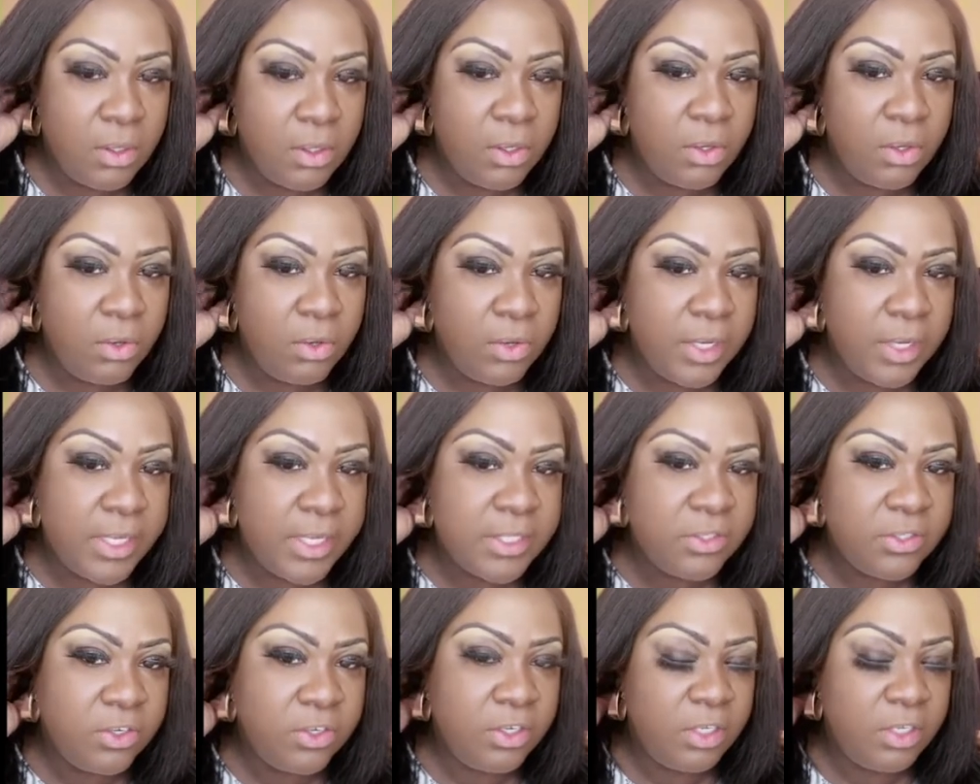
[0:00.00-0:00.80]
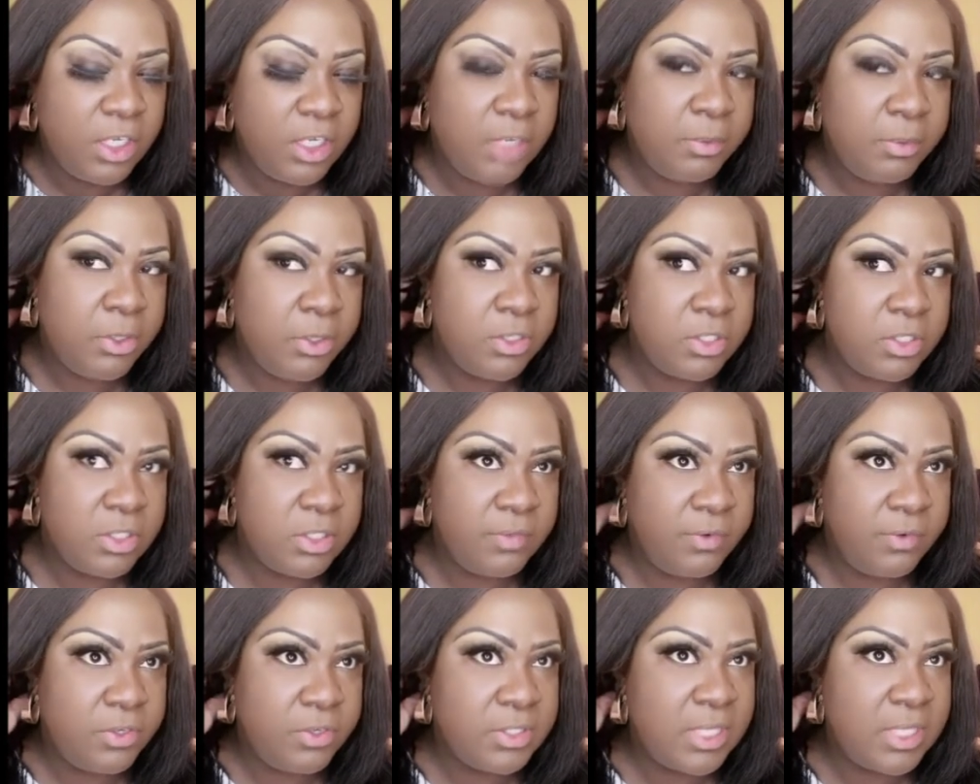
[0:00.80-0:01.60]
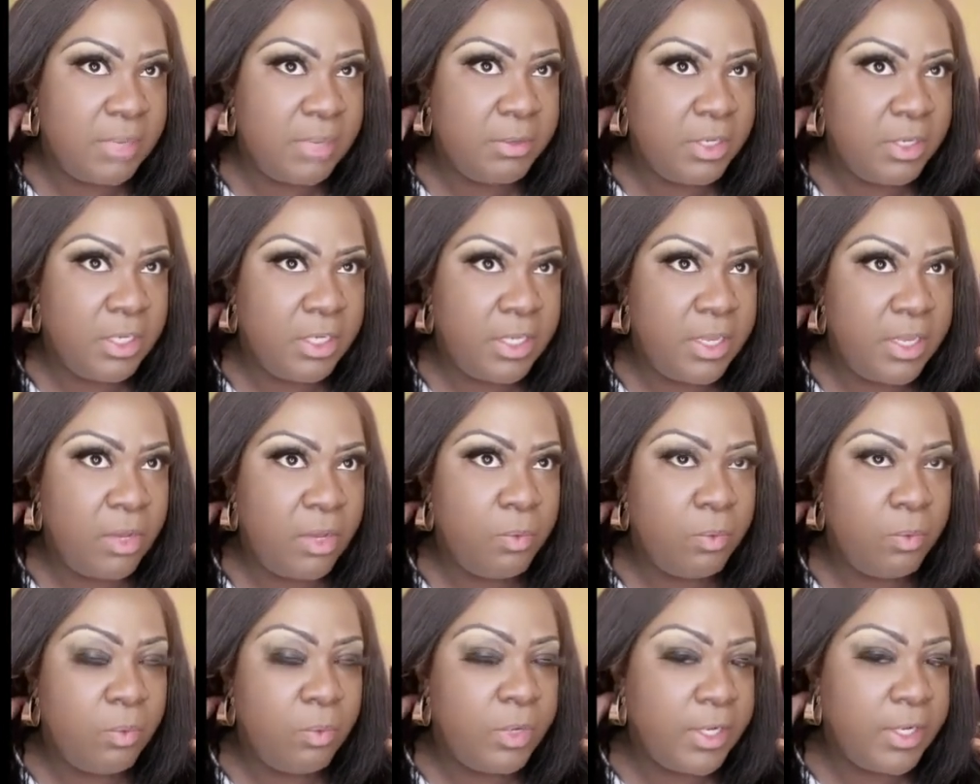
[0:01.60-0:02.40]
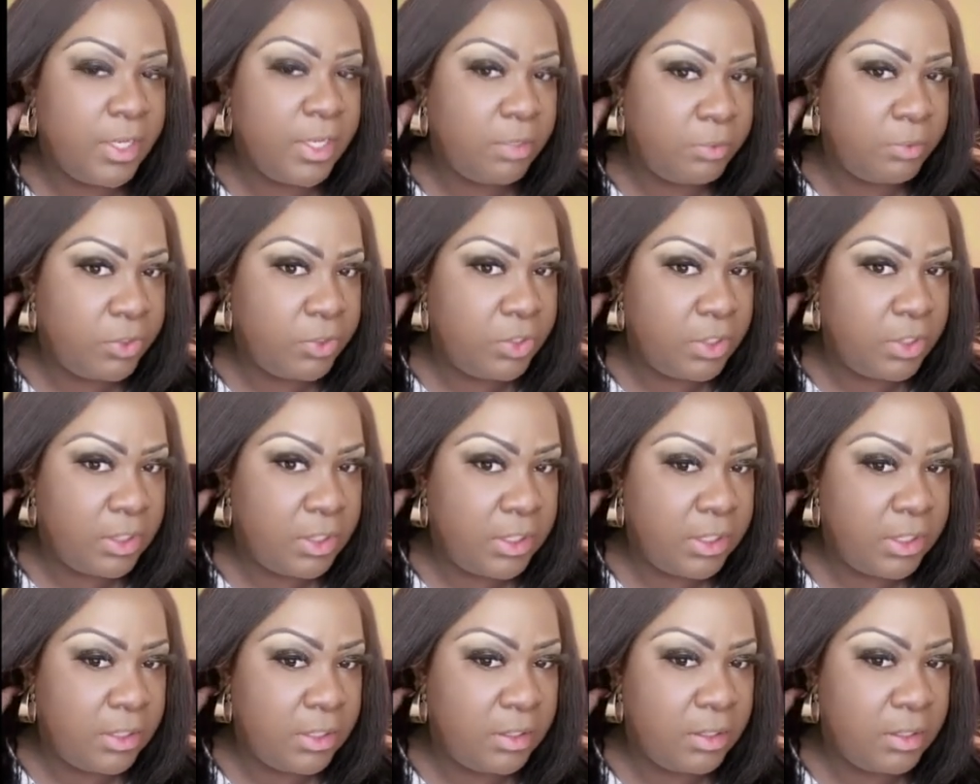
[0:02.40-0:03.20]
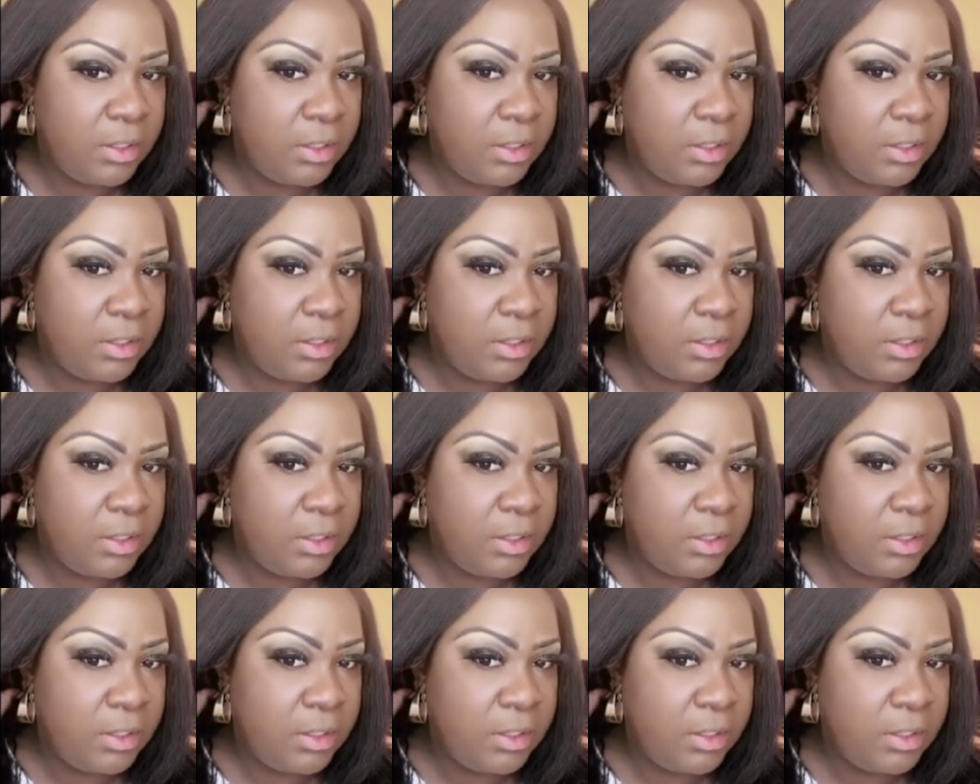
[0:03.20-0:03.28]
Okay, so you're looking to purchase the first time you need help. What help do you need?